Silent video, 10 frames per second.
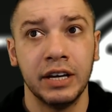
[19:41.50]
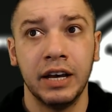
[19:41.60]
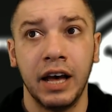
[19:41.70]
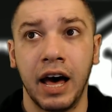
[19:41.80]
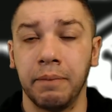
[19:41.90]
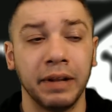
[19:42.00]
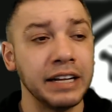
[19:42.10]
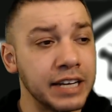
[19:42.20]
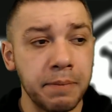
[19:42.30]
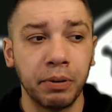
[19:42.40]
Let's
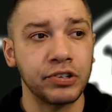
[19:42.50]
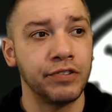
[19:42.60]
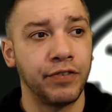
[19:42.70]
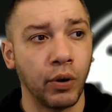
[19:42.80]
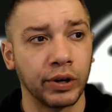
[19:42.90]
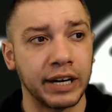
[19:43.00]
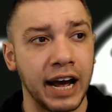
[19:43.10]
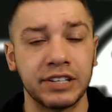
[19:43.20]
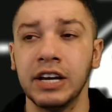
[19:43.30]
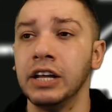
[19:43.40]
keep pushing forward,
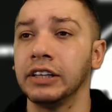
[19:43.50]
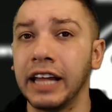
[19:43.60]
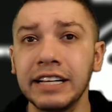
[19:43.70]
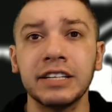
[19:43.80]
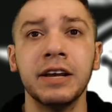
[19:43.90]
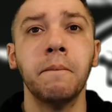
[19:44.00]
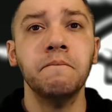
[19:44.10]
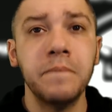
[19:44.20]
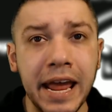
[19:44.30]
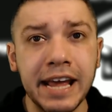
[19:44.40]
guys. Let's
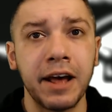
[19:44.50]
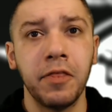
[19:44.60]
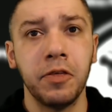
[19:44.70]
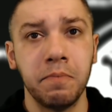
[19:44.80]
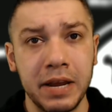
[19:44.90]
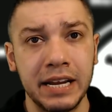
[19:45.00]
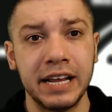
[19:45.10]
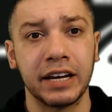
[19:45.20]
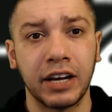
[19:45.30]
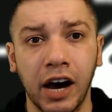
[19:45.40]
make the
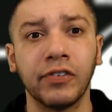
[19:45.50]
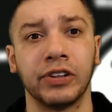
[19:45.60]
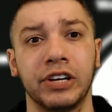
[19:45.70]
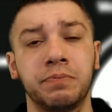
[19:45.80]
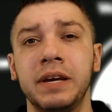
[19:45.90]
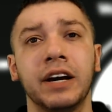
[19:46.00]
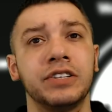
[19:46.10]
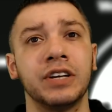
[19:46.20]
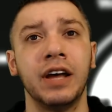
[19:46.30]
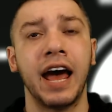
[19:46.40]
media cover this
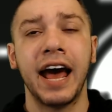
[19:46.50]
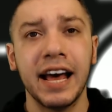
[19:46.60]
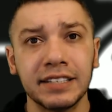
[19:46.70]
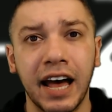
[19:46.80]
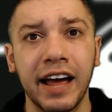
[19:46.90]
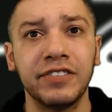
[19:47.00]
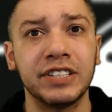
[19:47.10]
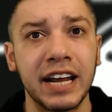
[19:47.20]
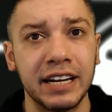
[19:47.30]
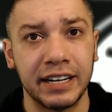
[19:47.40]
because, as I've
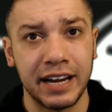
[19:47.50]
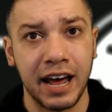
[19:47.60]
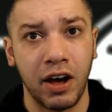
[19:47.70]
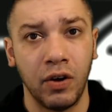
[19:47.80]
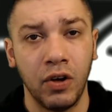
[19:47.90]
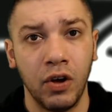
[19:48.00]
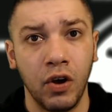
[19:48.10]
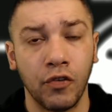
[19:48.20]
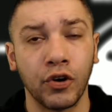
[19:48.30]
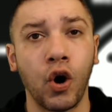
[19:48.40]
stated now,
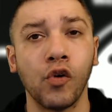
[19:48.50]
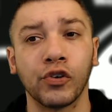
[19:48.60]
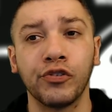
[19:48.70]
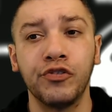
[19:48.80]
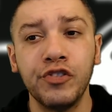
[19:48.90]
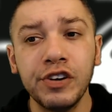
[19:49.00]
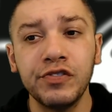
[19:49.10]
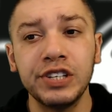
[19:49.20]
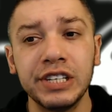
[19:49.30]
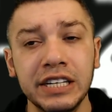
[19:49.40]
for over
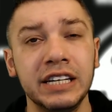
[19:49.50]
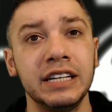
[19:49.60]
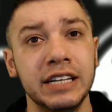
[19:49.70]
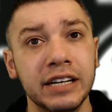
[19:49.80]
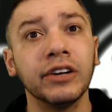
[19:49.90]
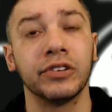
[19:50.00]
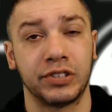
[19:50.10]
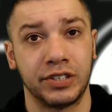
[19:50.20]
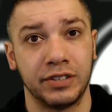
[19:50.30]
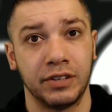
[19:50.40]
15 years,